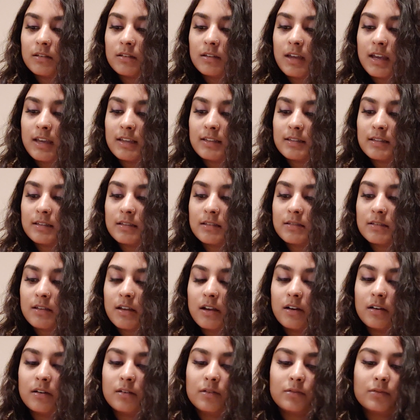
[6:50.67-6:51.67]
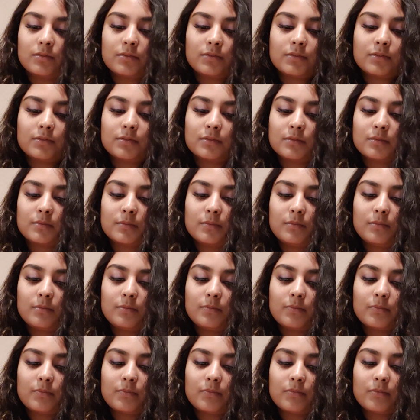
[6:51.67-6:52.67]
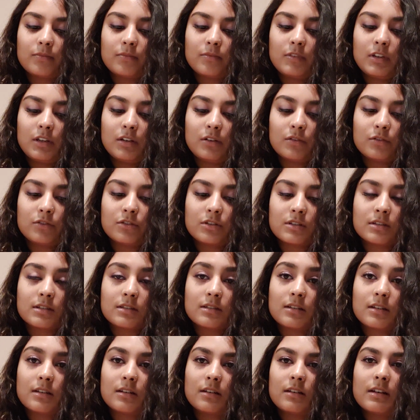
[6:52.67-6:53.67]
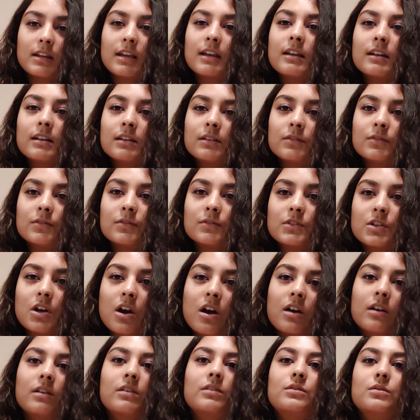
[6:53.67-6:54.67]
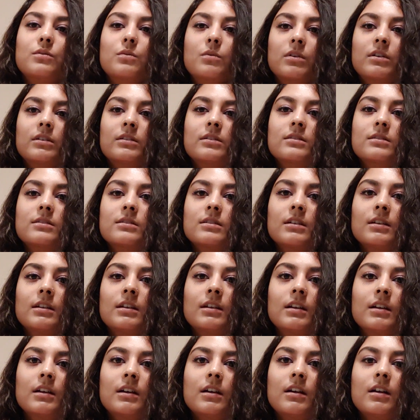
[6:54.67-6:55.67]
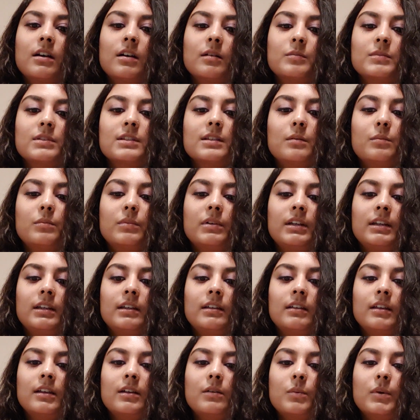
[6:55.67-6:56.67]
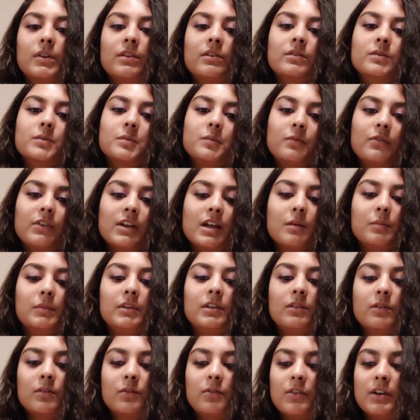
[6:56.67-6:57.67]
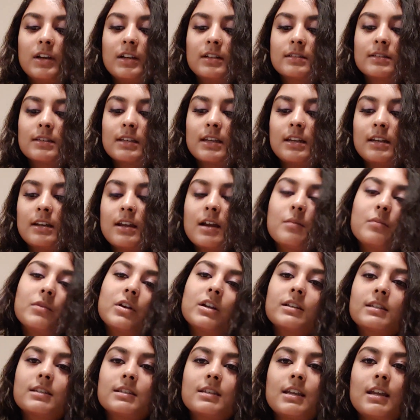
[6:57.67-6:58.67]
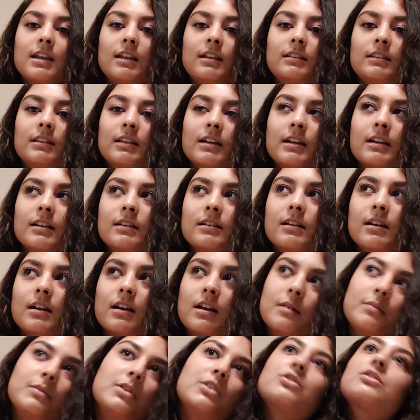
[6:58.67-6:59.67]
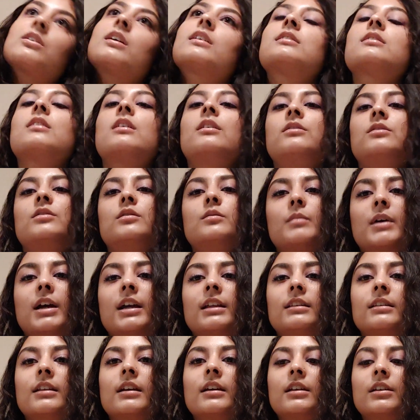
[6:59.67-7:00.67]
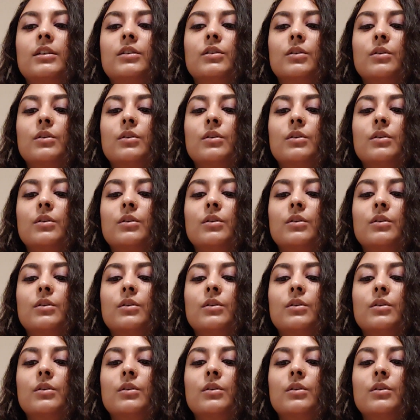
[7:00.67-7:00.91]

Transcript: cases of, just negative talk towards somebody, like whether it's from family or friends. And I'm not saying that, I'm not trying to undermine that,